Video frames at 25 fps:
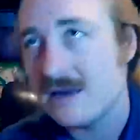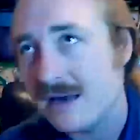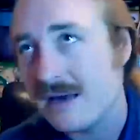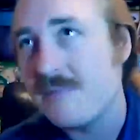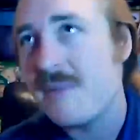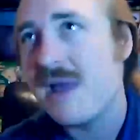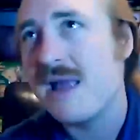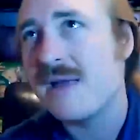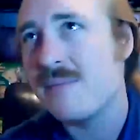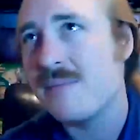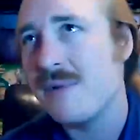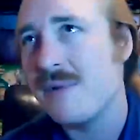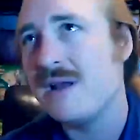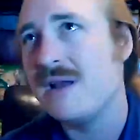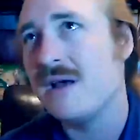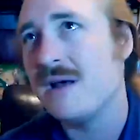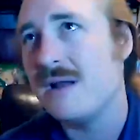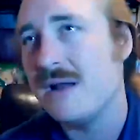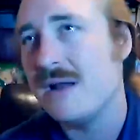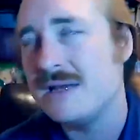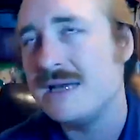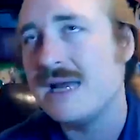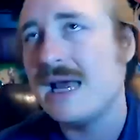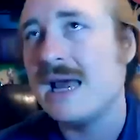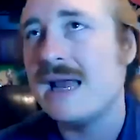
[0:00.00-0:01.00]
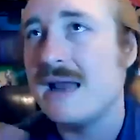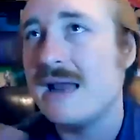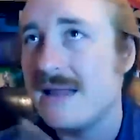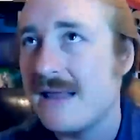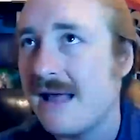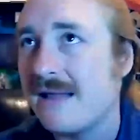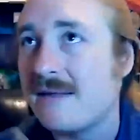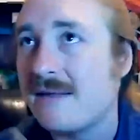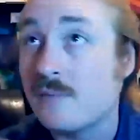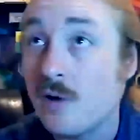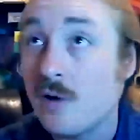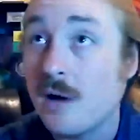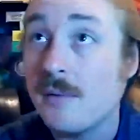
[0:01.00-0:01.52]
going to make money on a 10, and
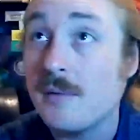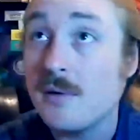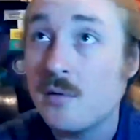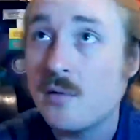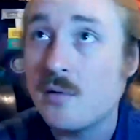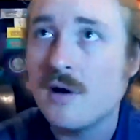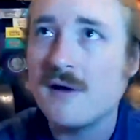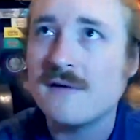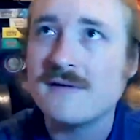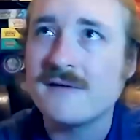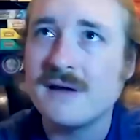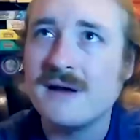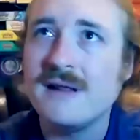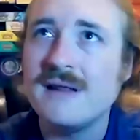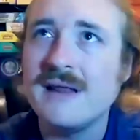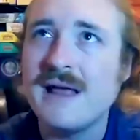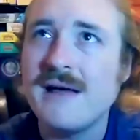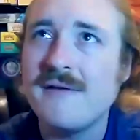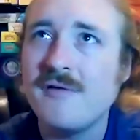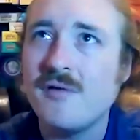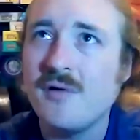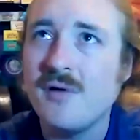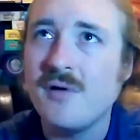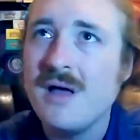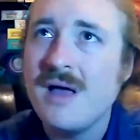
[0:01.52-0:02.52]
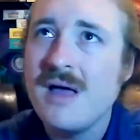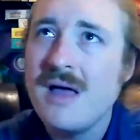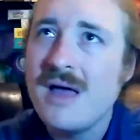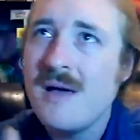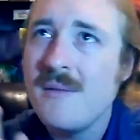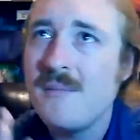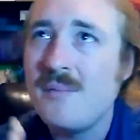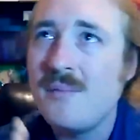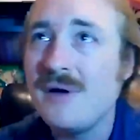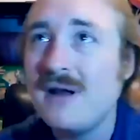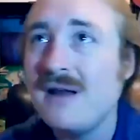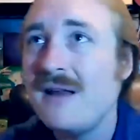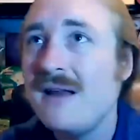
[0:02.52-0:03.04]
that's probably where it's going to level.
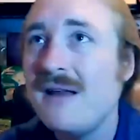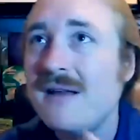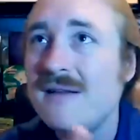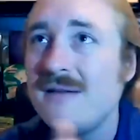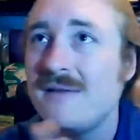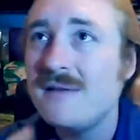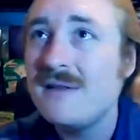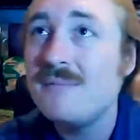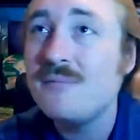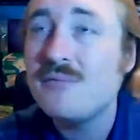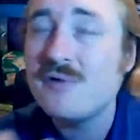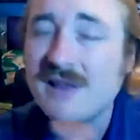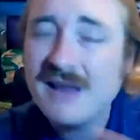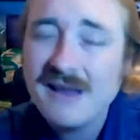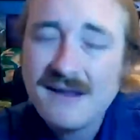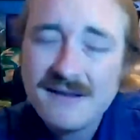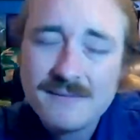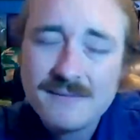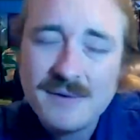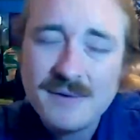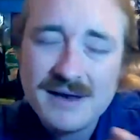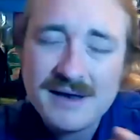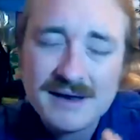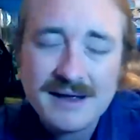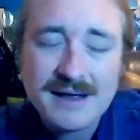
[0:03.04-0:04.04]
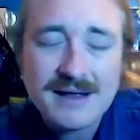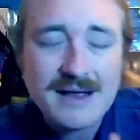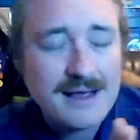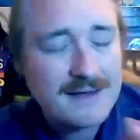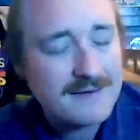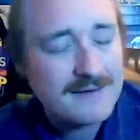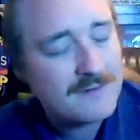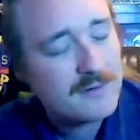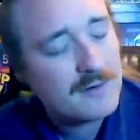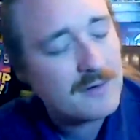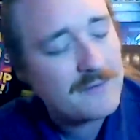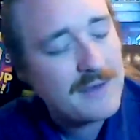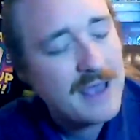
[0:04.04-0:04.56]
But it leads me to
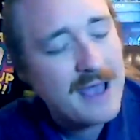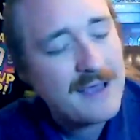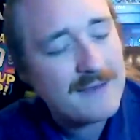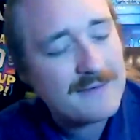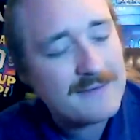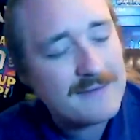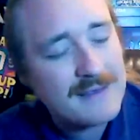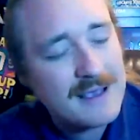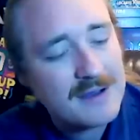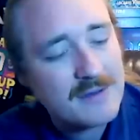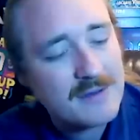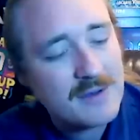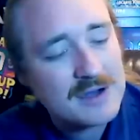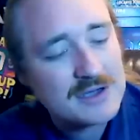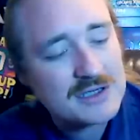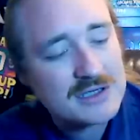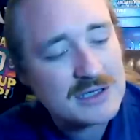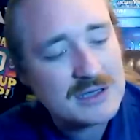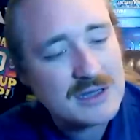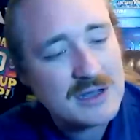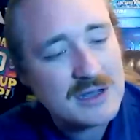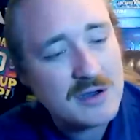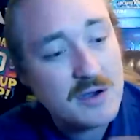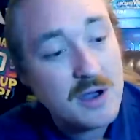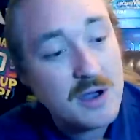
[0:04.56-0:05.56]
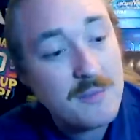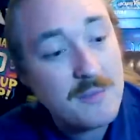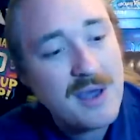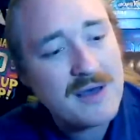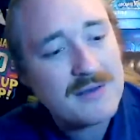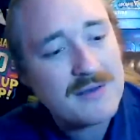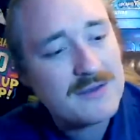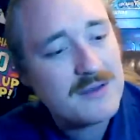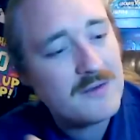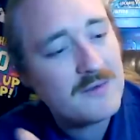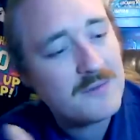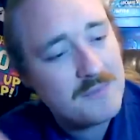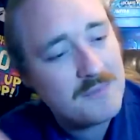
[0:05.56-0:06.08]
sort of ask that question though
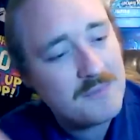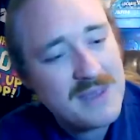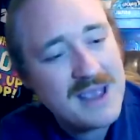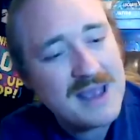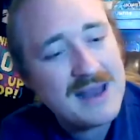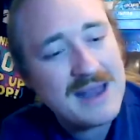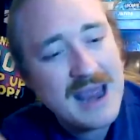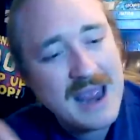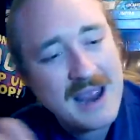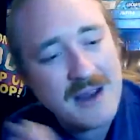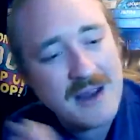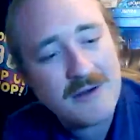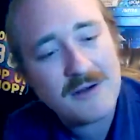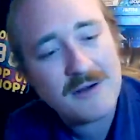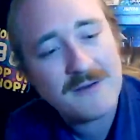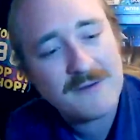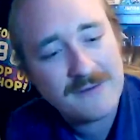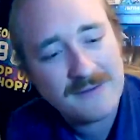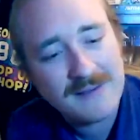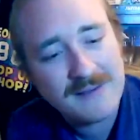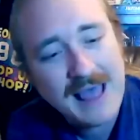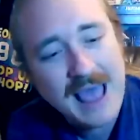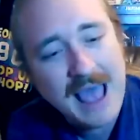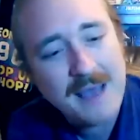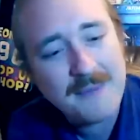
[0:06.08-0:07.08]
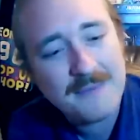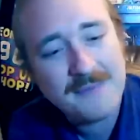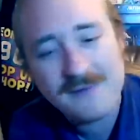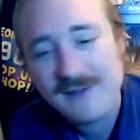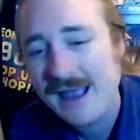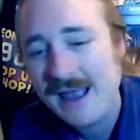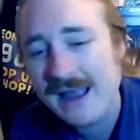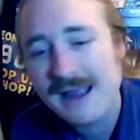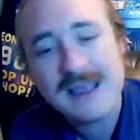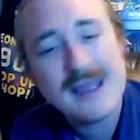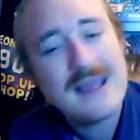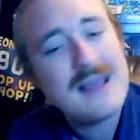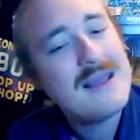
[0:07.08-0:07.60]
about those mid-era slabs.
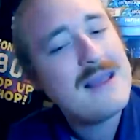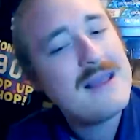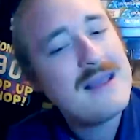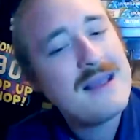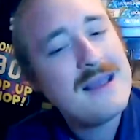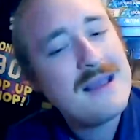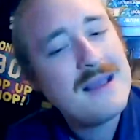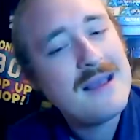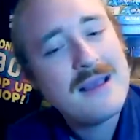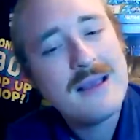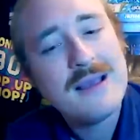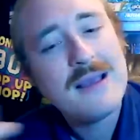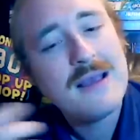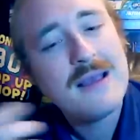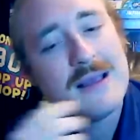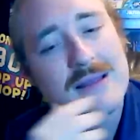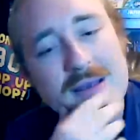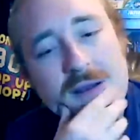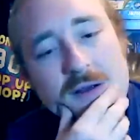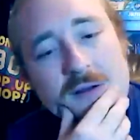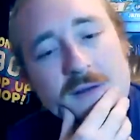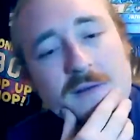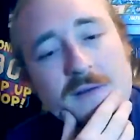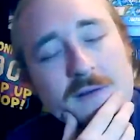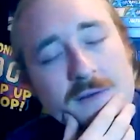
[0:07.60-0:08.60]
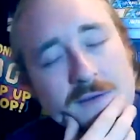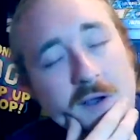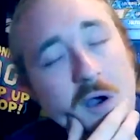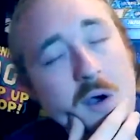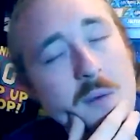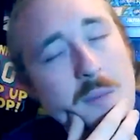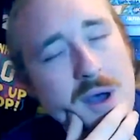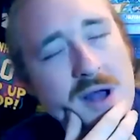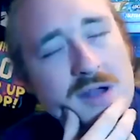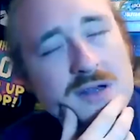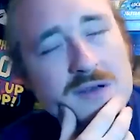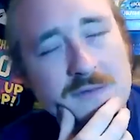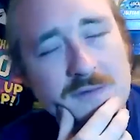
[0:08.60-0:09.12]
Like, There's so
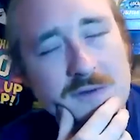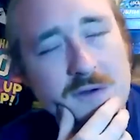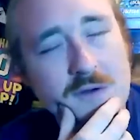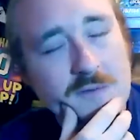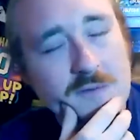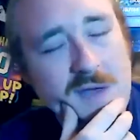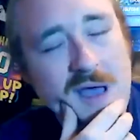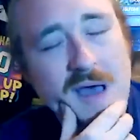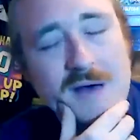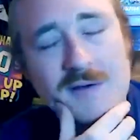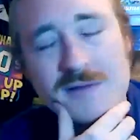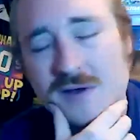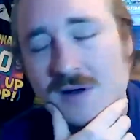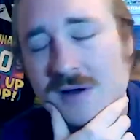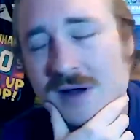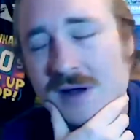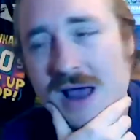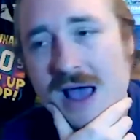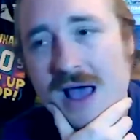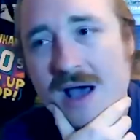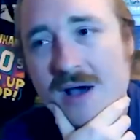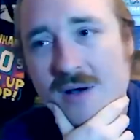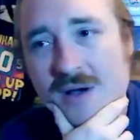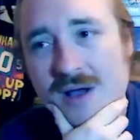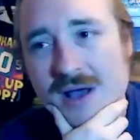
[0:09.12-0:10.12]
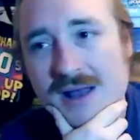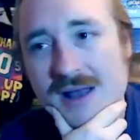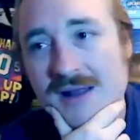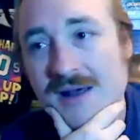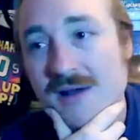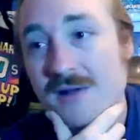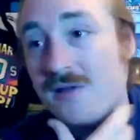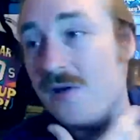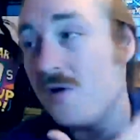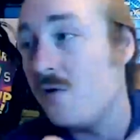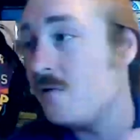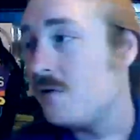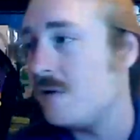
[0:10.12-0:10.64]
much of those out there now. And
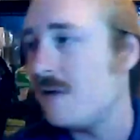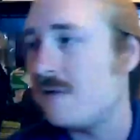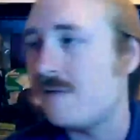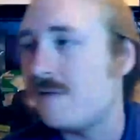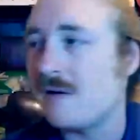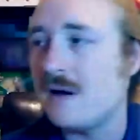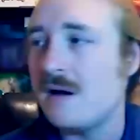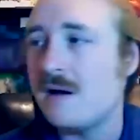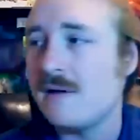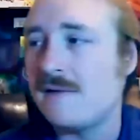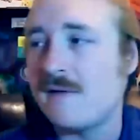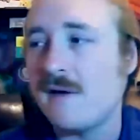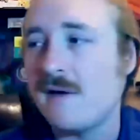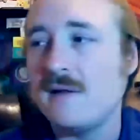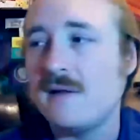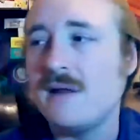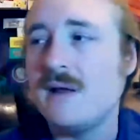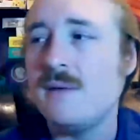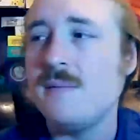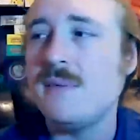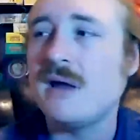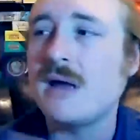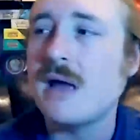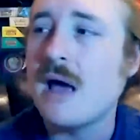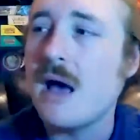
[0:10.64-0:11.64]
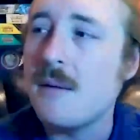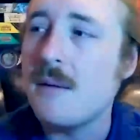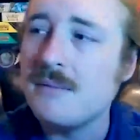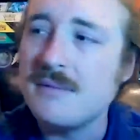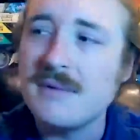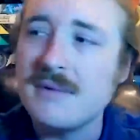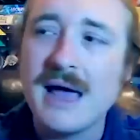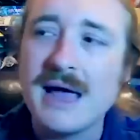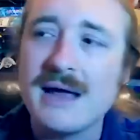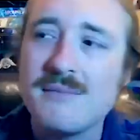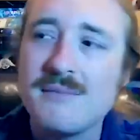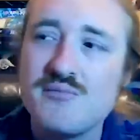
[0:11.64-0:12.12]
are those just going to suddenly become like